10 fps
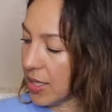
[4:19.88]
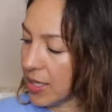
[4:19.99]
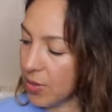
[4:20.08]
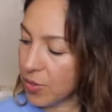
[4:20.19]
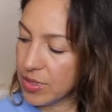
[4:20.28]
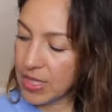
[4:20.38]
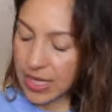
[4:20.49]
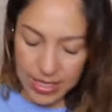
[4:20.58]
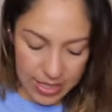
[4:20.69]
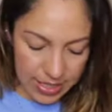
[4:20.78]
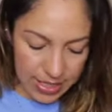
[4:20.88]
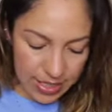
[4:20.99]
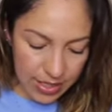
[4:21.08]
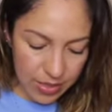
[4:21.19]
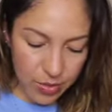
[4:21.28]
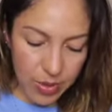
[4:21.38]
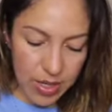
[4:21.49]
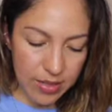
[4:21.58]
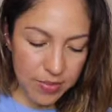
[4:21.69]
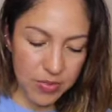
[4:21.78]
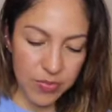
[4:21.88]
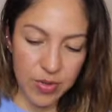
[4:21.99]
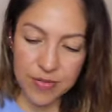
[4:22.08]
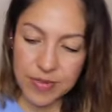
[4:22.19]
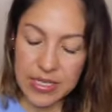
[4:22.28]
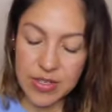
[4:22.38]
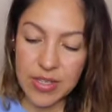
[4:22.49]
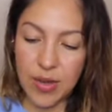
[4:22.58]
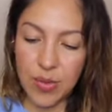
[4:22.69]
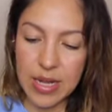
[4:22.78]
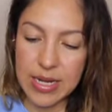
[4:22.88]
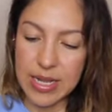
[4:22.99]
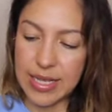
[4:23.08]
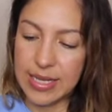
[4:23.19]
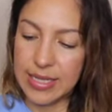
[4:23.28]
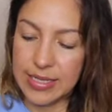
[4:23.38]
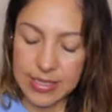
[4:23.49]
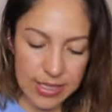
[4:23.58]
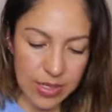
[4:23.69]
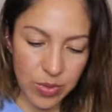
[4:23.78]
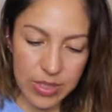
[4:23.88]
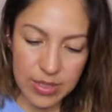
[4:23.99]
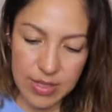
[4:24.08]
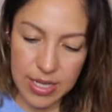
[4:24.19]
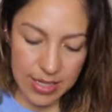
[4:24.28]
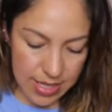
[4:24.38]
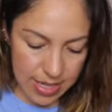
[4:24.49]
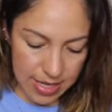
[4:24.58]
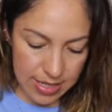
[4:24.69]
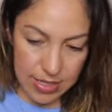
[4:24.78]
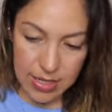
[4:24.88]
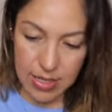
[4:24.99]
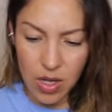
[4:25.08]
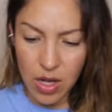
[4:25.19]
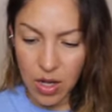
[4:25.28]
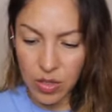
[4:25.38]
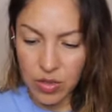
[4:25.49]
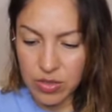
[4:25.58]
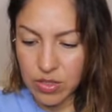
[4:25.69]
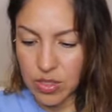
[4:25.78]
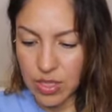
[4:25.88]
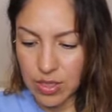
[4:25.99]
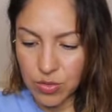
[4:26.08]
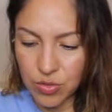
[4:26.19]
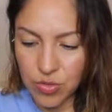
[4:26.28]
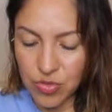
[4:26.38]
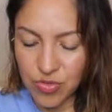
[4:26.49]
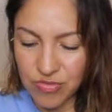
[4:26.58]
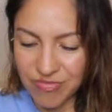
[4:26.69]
it will take a little while before I finish that one. And let's see what else I got. Augustinus